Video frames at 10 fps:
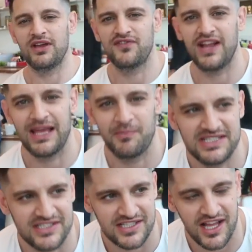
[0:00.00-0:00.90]
We're flying
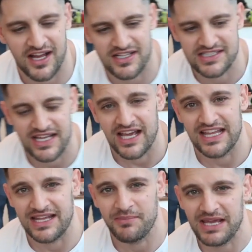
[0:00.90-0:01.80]
business class,
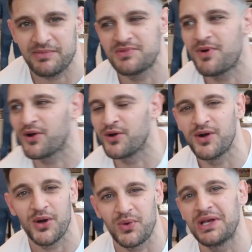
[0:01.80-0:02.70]
and then maybe
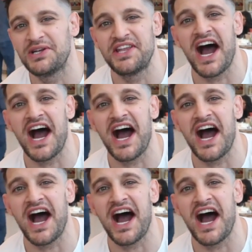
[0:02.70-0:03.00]
tomorrow we'll